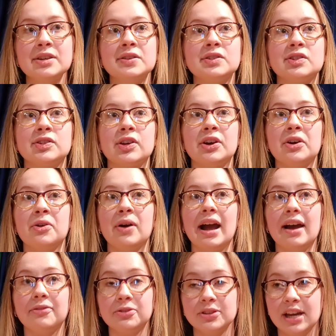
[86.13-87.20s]
So
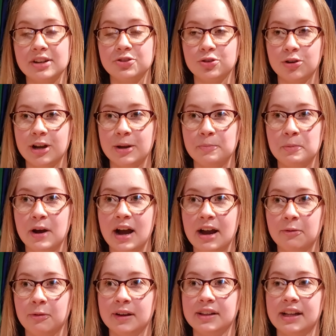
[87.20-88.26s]
after that trip, I
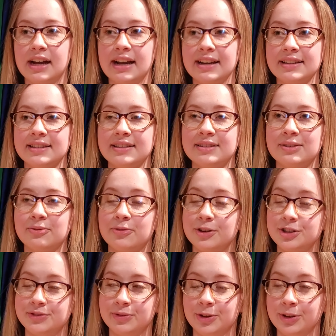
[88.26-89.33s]
realized,
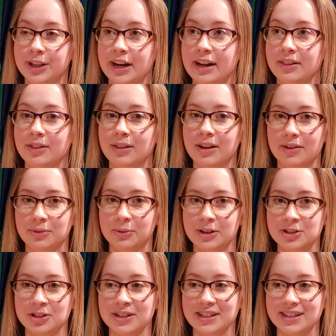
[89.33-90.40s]
first of all, that I loved
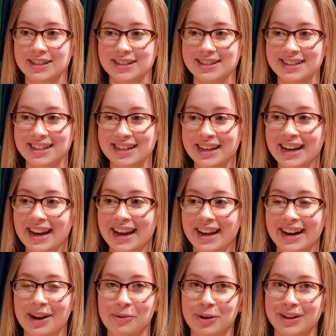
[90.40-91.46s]
Washington, D.C., and
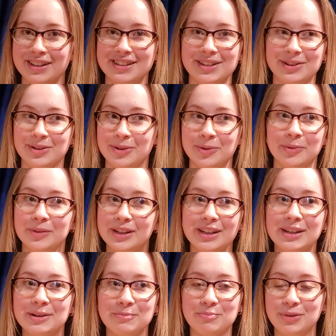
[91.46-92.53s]
I wanted to
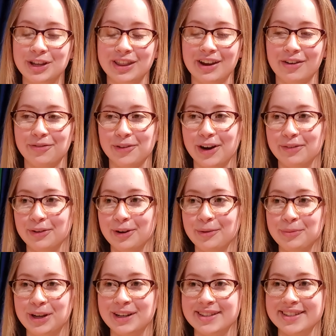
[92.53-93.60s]
be there forever
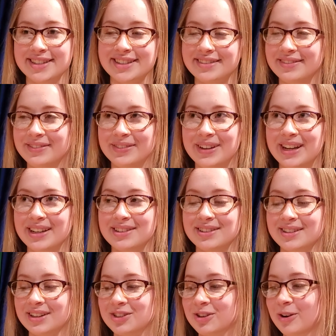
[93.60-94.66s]
because it's
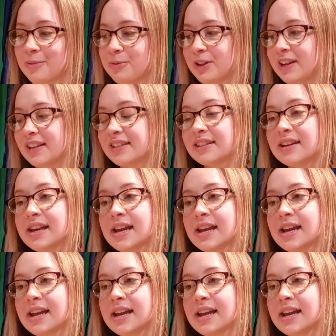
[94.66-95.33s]
such a great place.